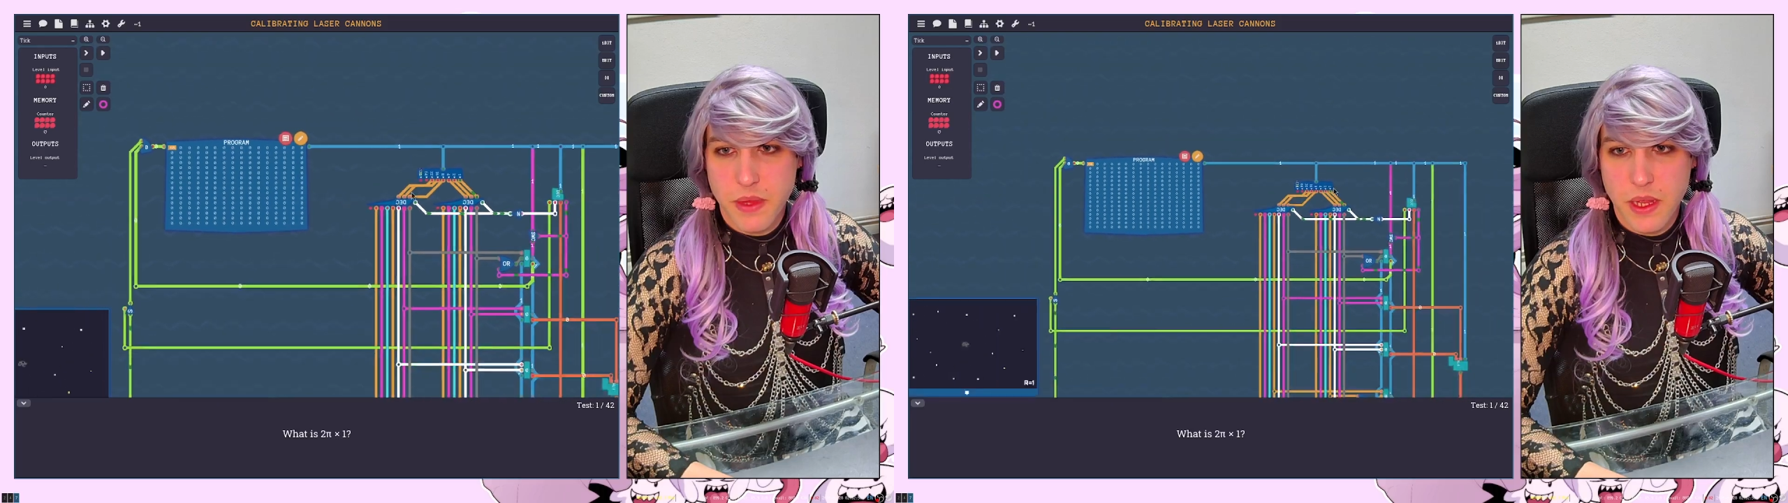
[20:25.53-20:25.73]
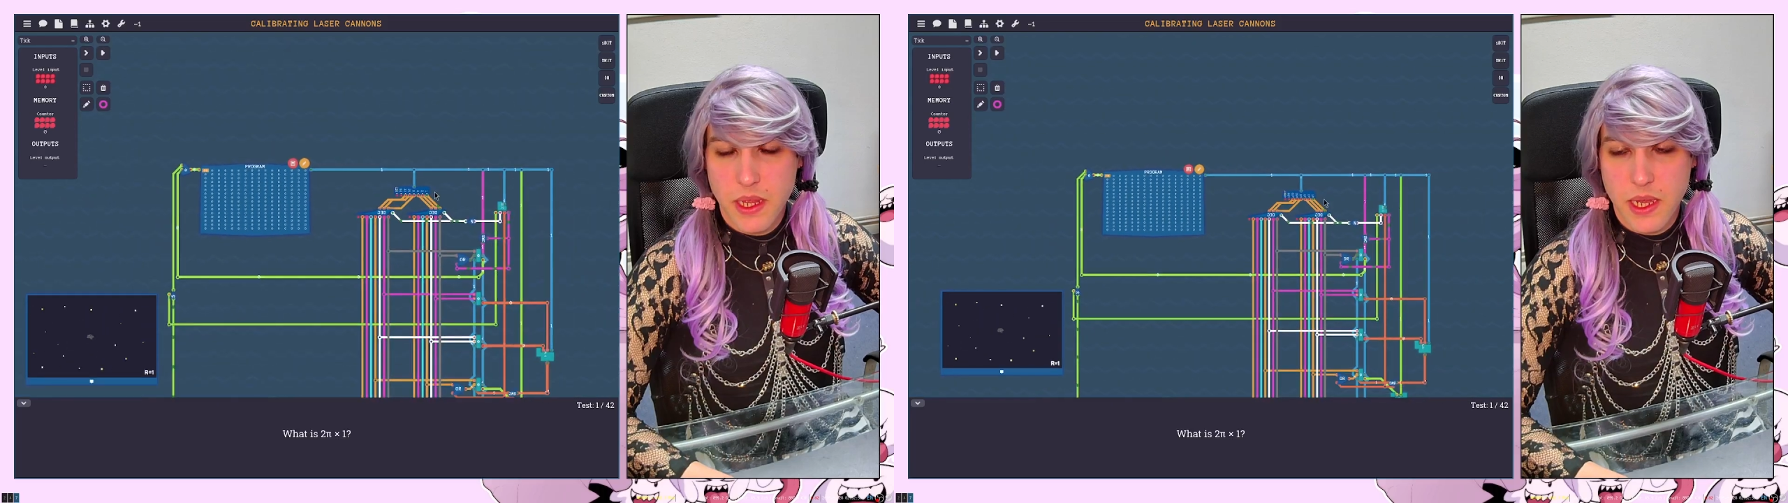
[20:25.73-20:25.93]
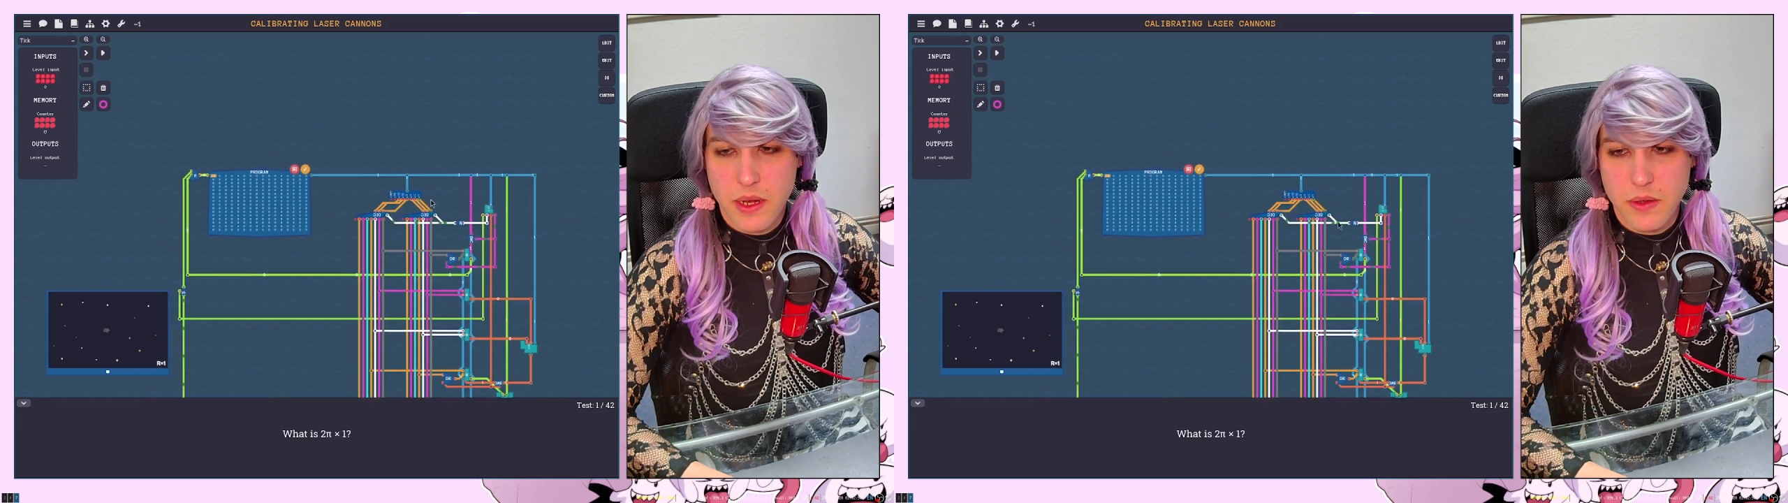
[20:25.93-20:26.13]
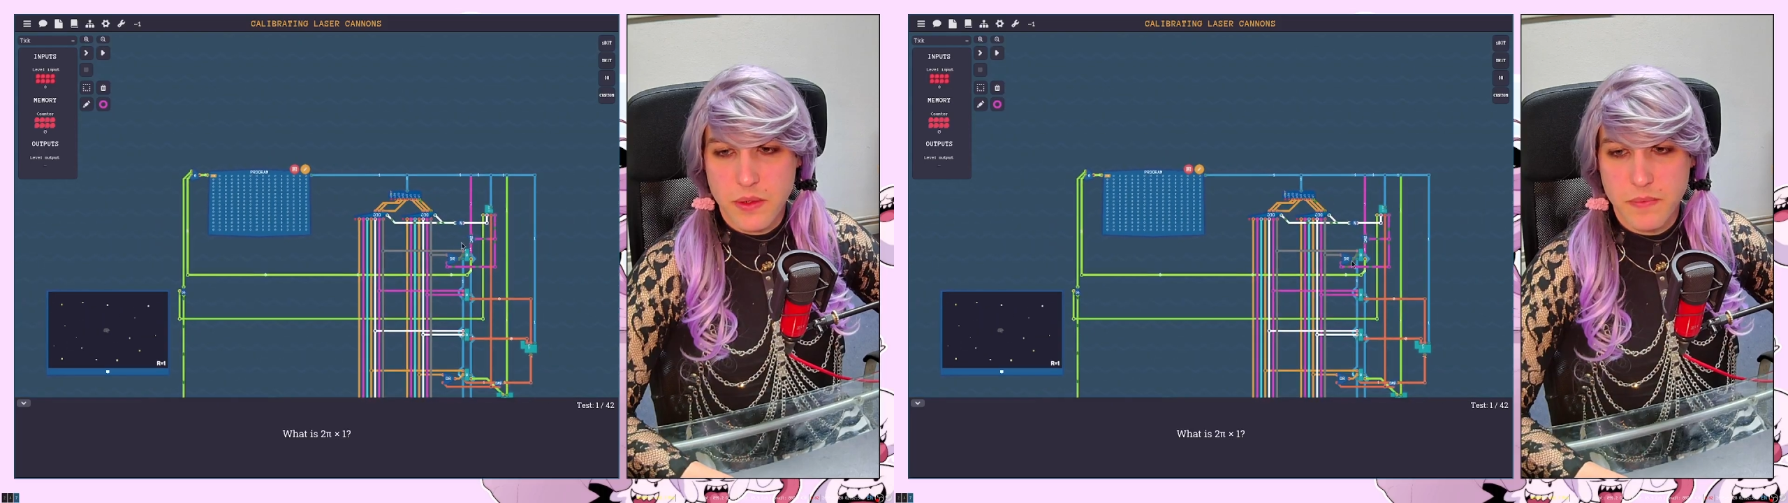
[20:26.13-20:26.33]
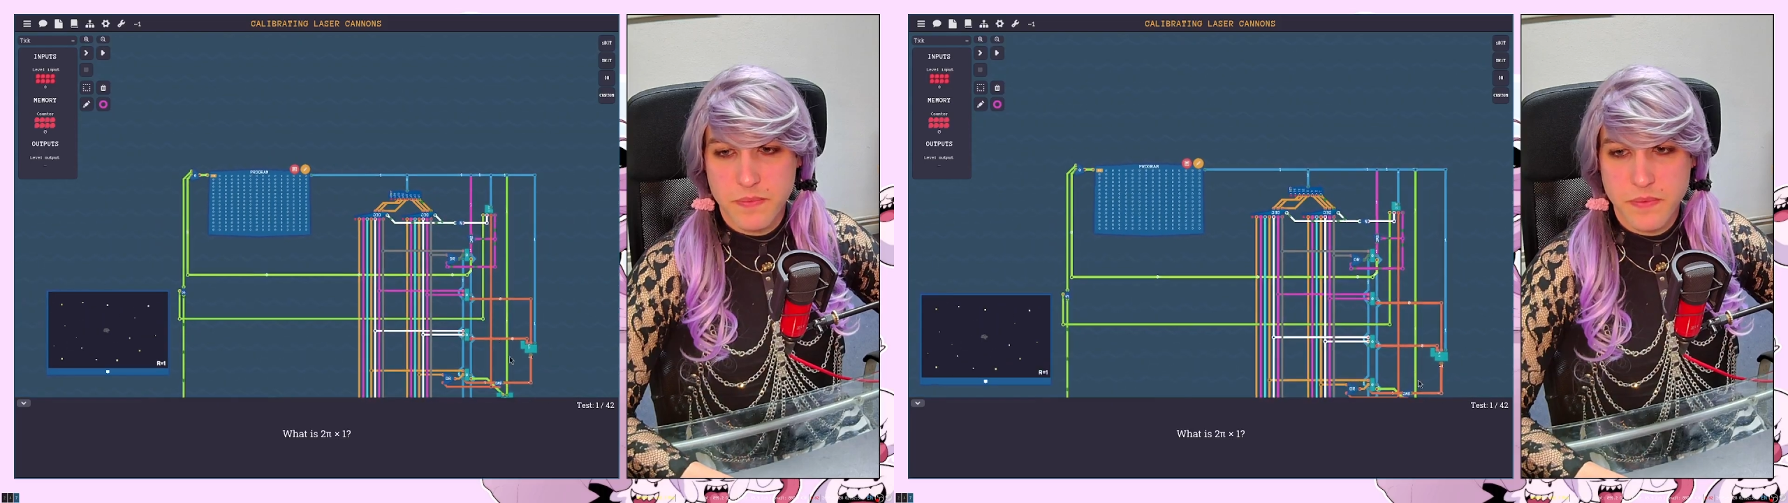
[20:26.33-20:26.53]
I don't know,
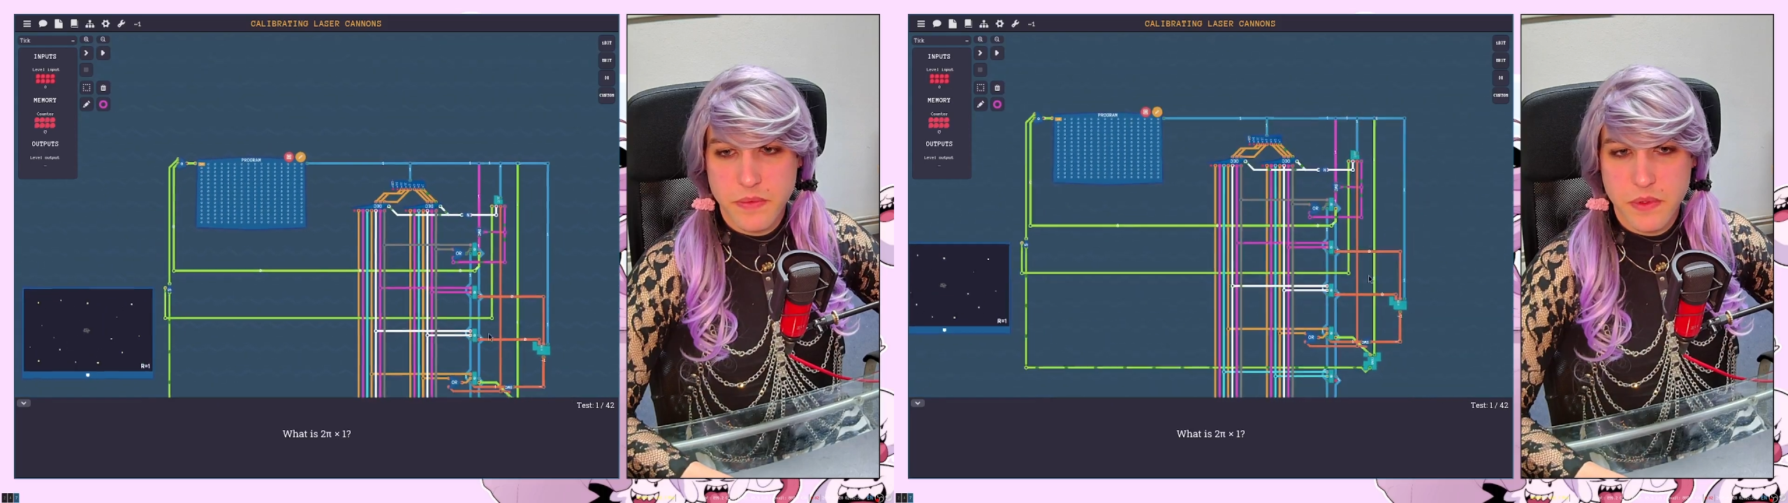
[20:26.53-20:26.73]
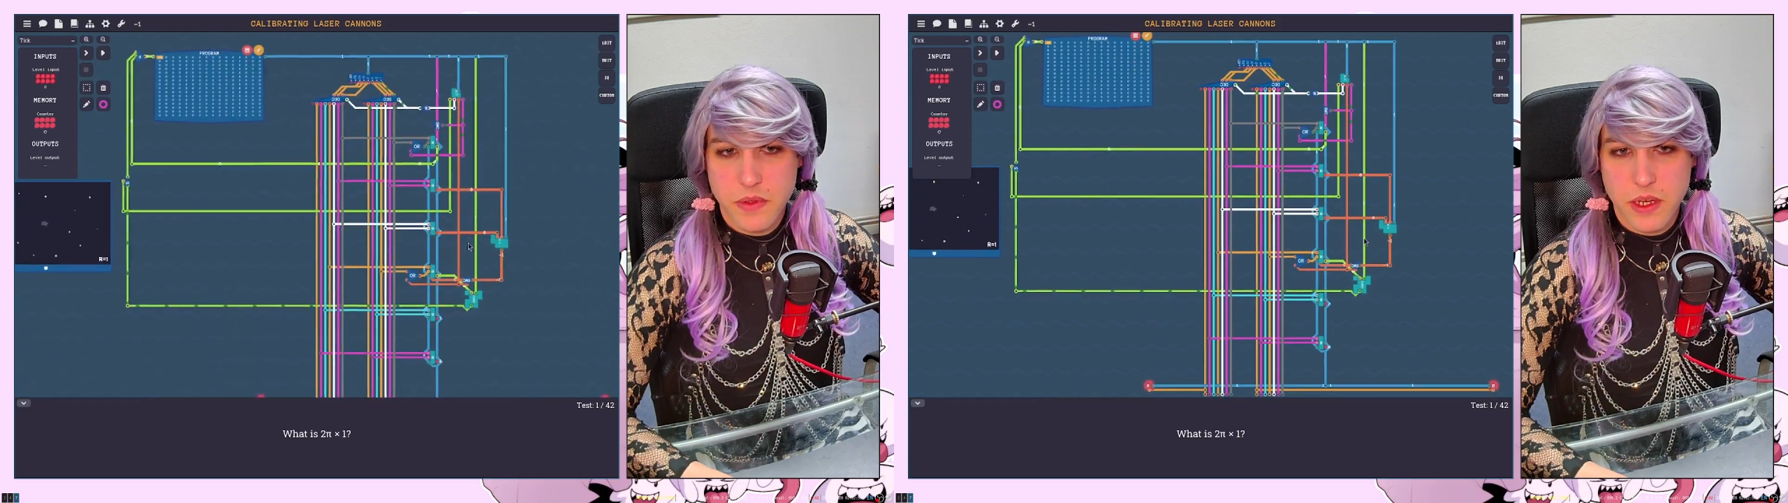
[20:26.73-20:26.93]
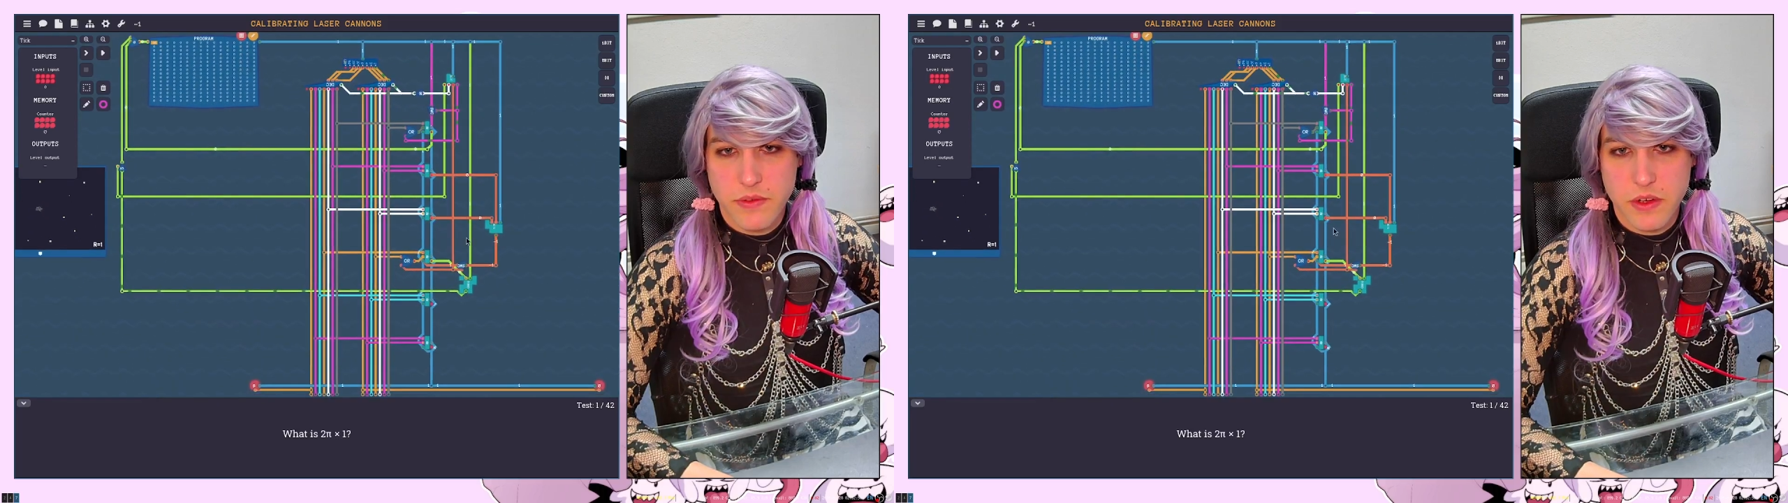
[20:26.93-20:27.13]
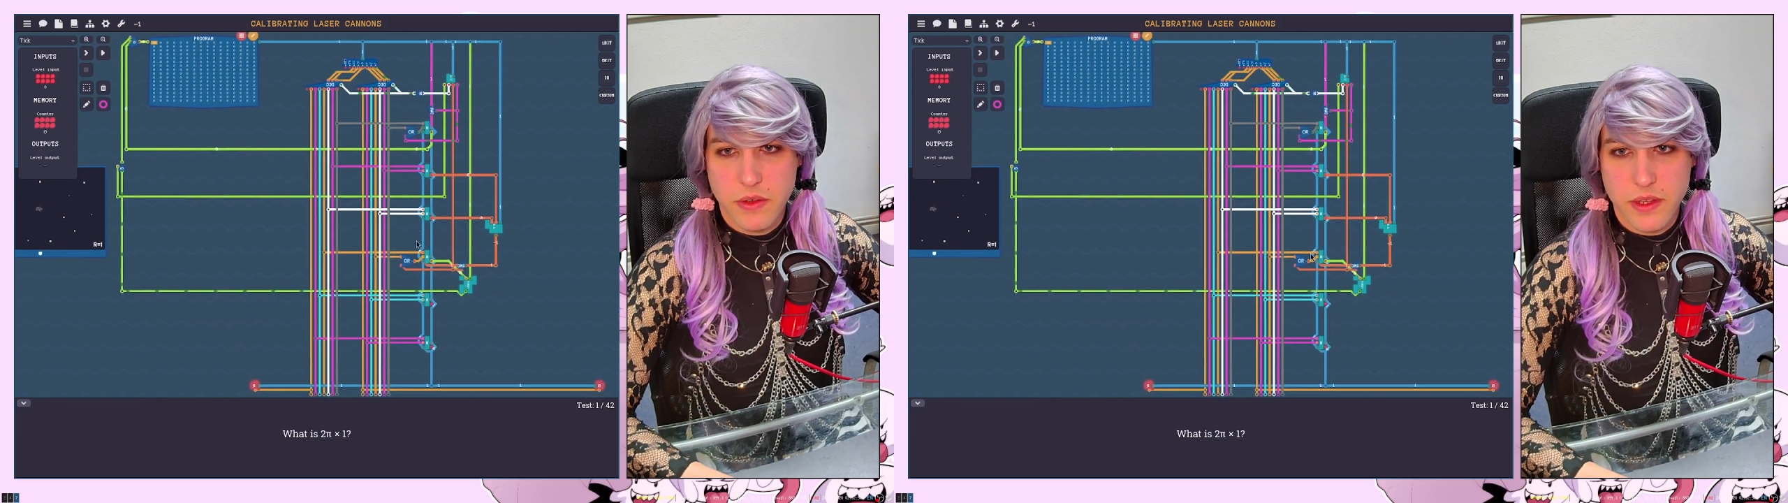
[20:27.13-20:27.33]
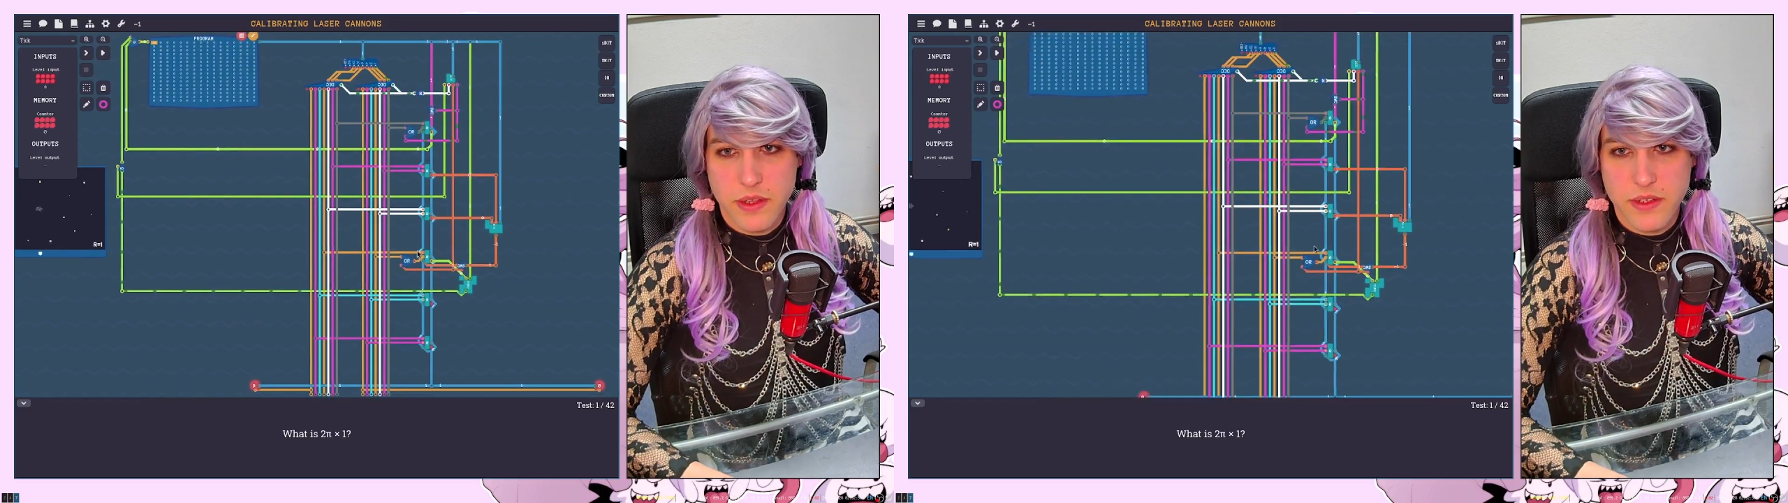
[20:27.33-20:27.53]
you can have a look at
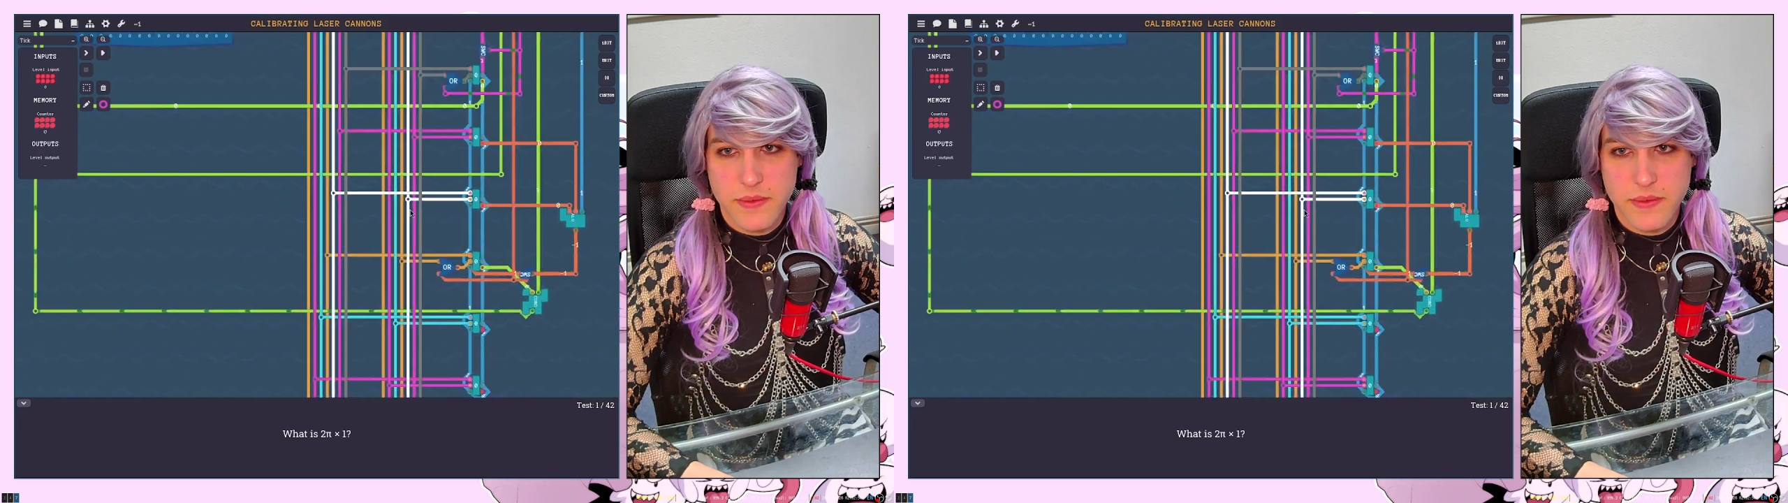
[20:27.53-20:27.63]
this.